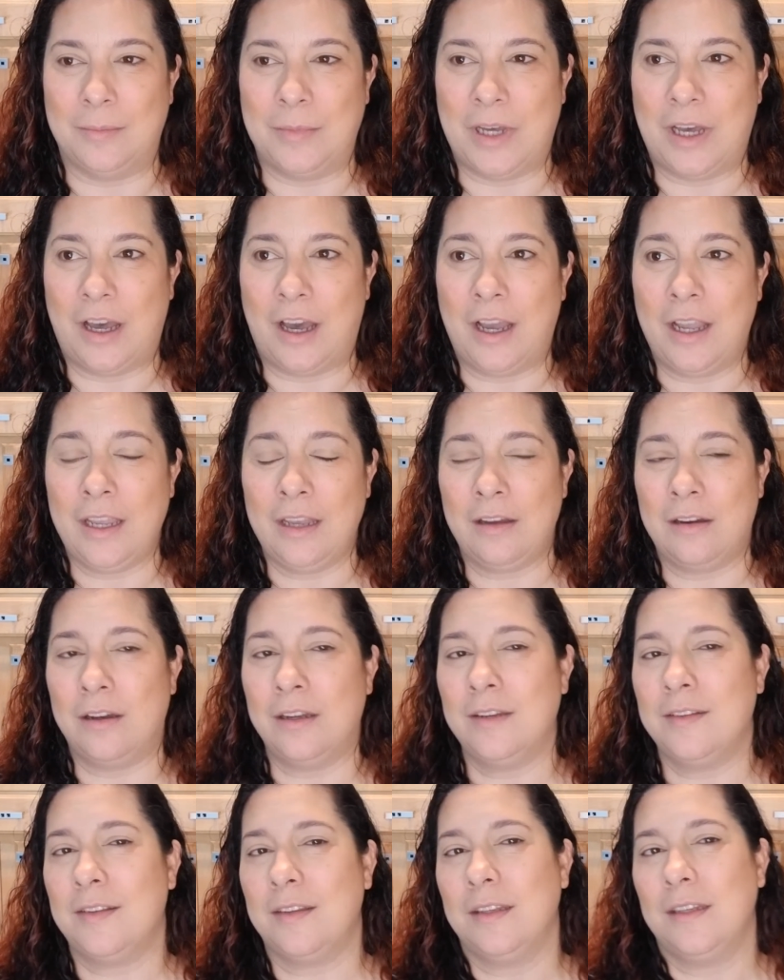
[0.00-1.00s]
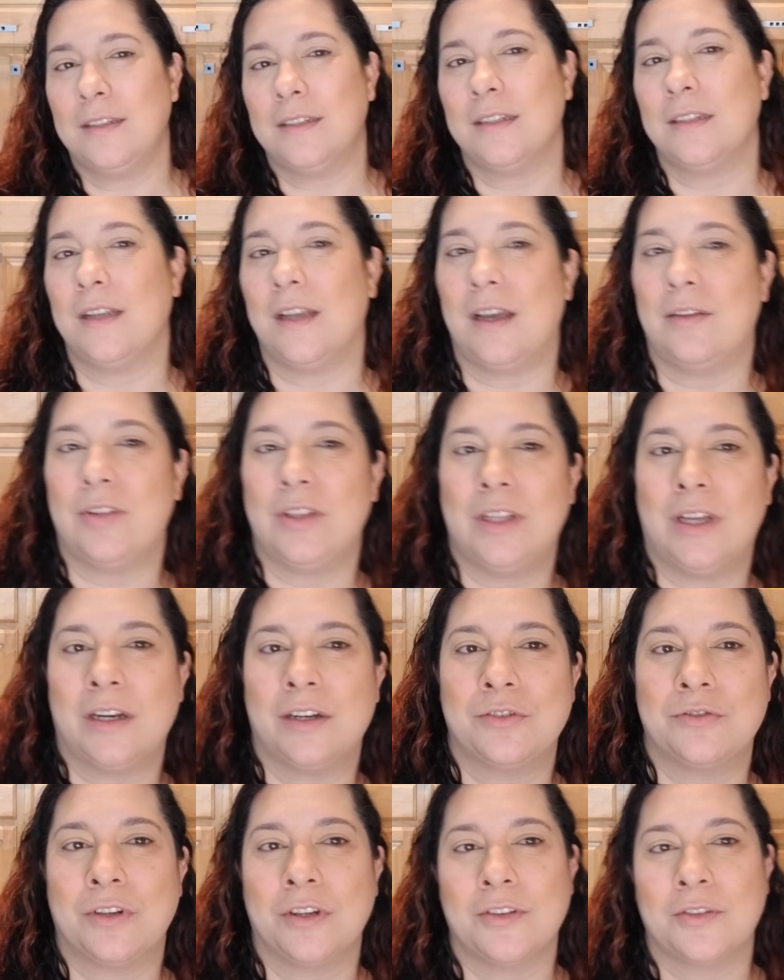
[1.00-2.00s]
I honestly didn't have a lot of
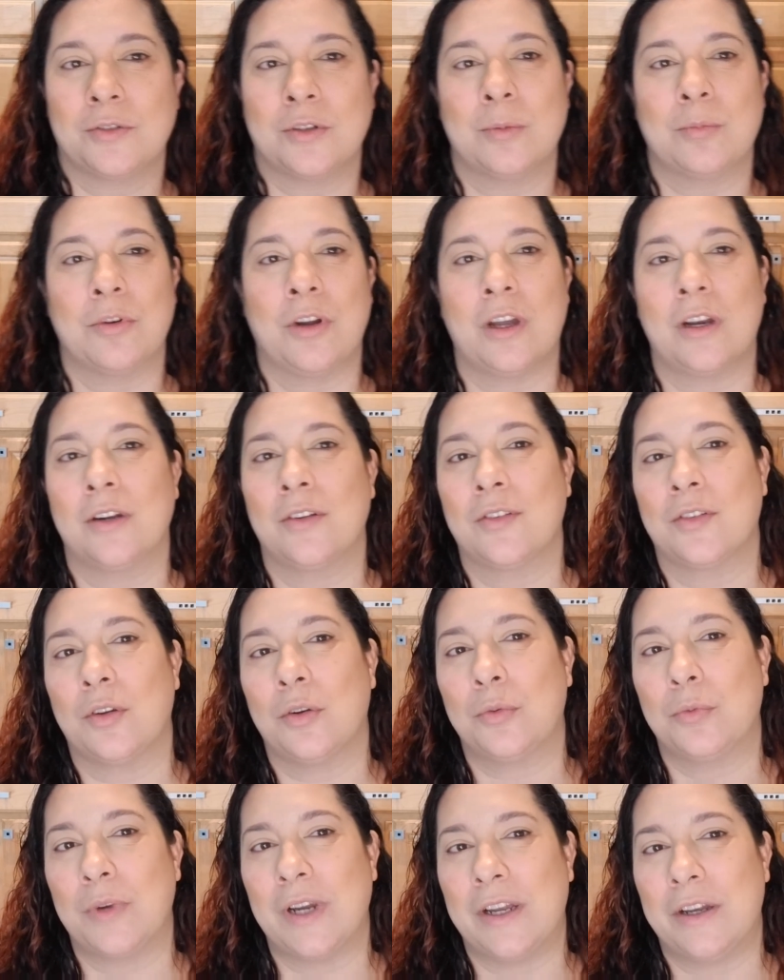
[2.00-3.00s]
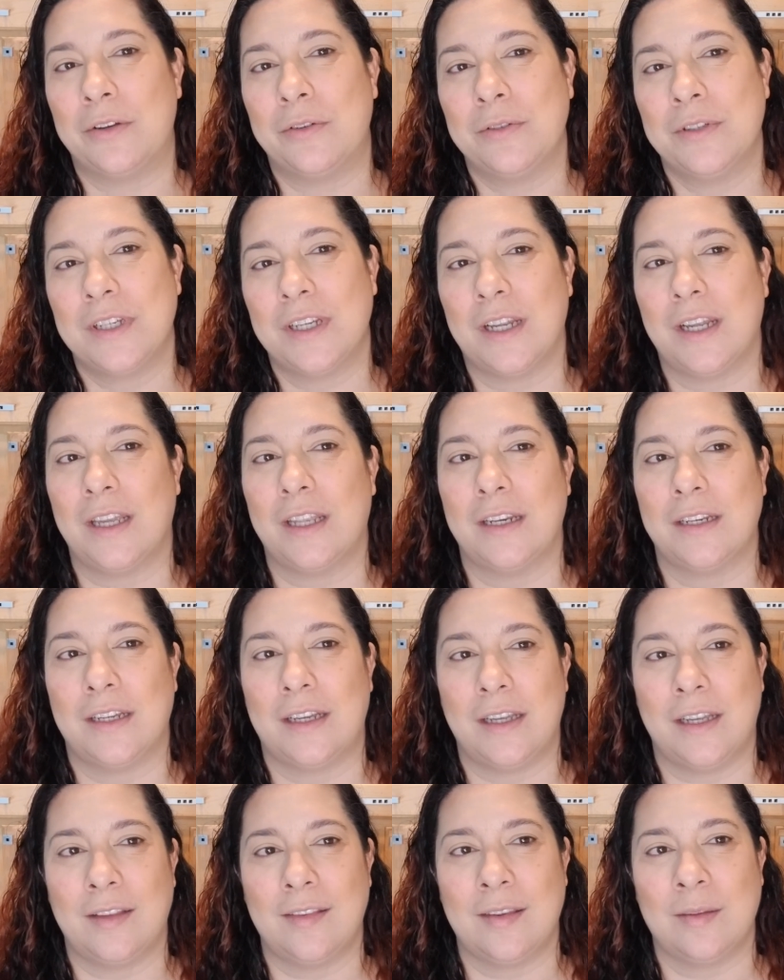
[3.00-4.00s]
drugstore products around, and I
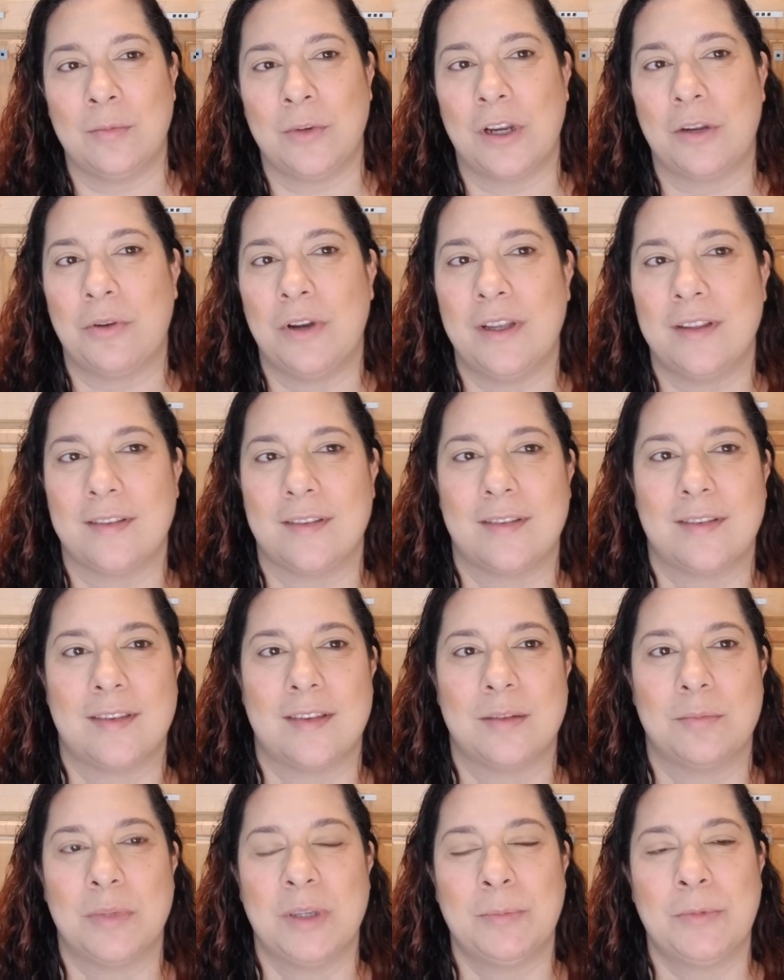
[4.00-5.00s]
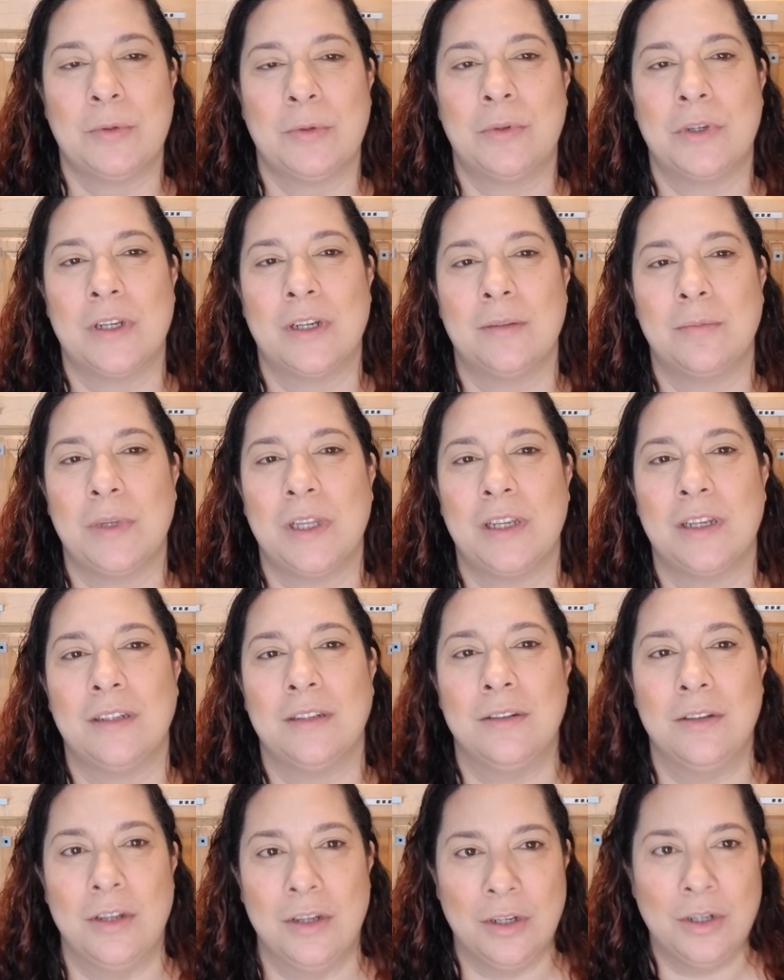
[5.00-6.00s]
had some requests. Some people
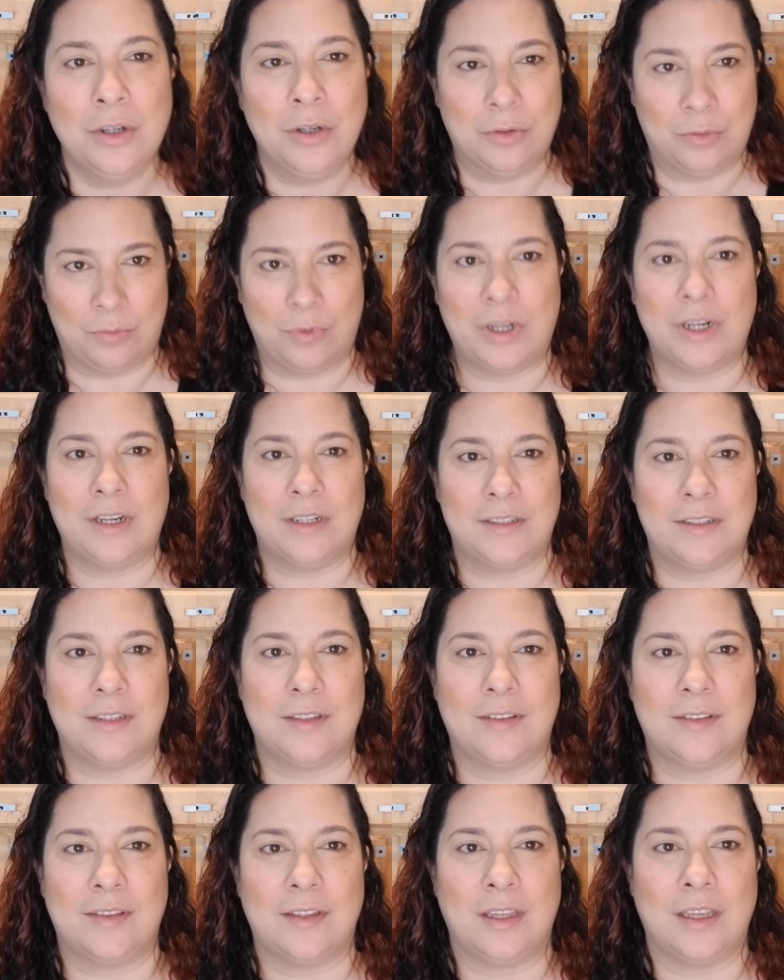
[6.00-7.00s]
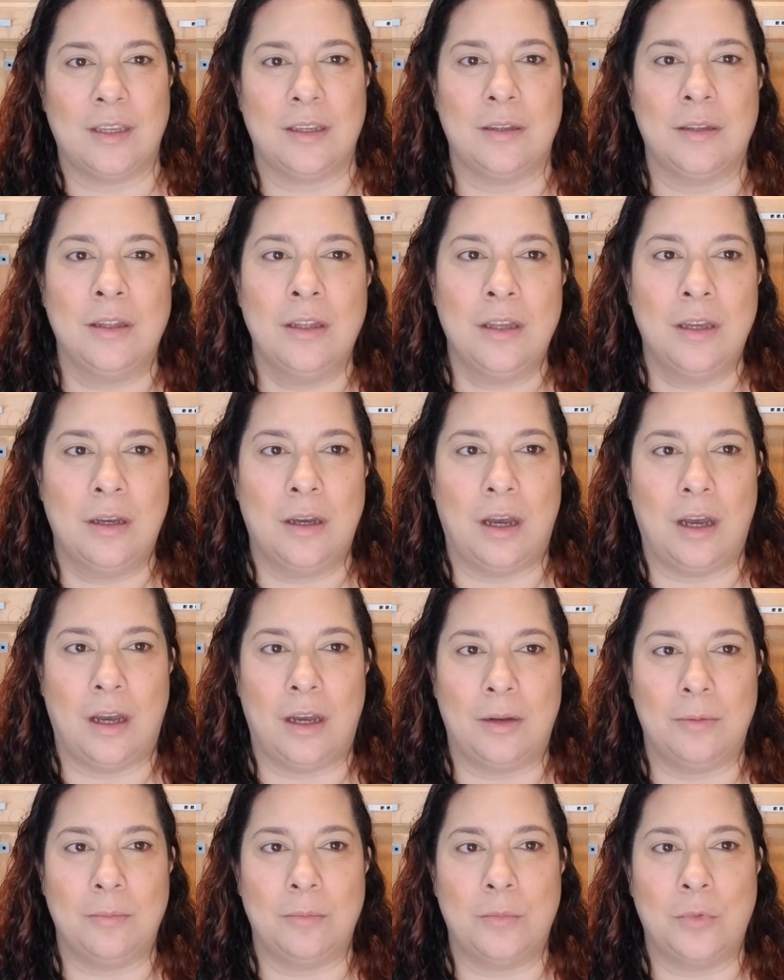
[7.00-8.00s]
wanted to see
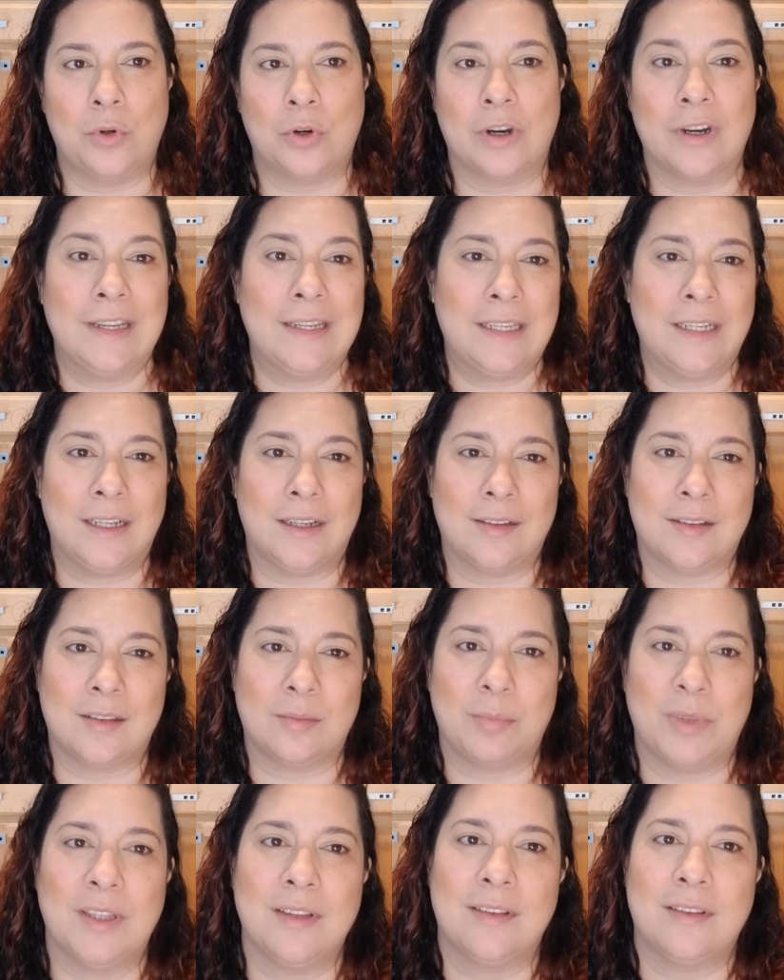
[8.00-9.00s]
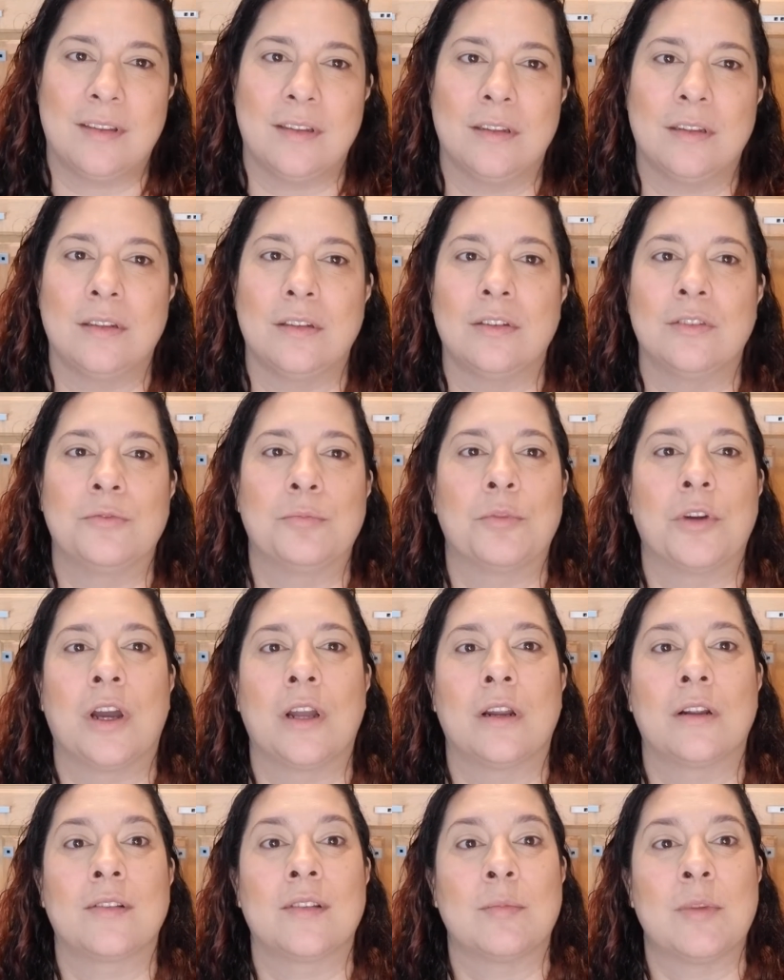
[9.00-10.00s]
more inexpensive
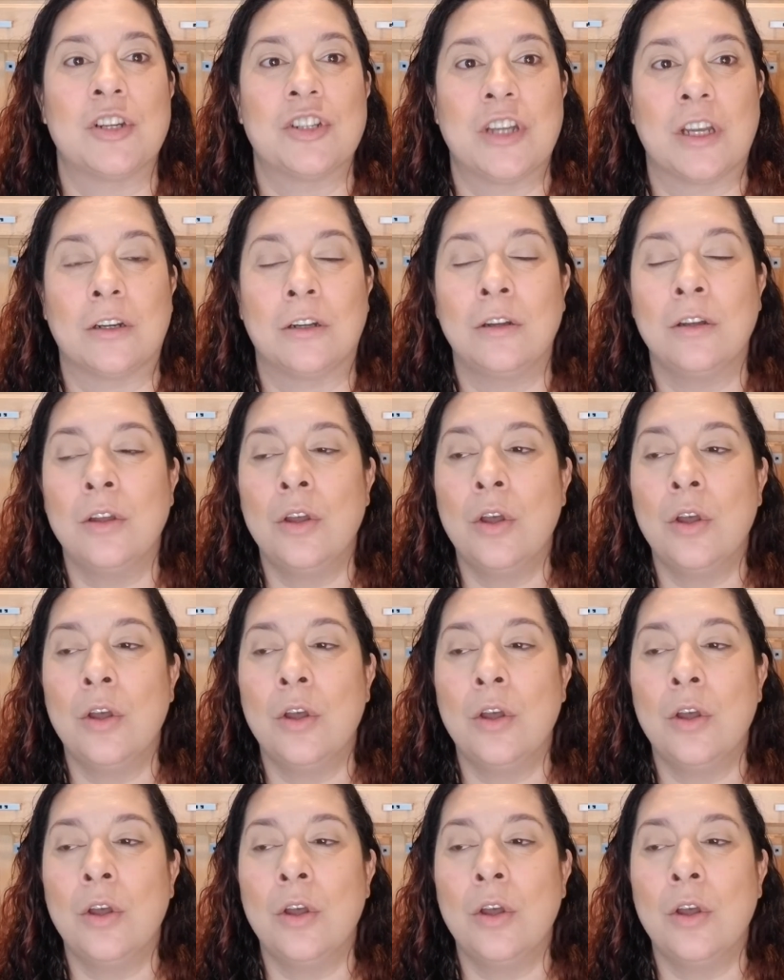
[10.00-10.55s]
products on my channel.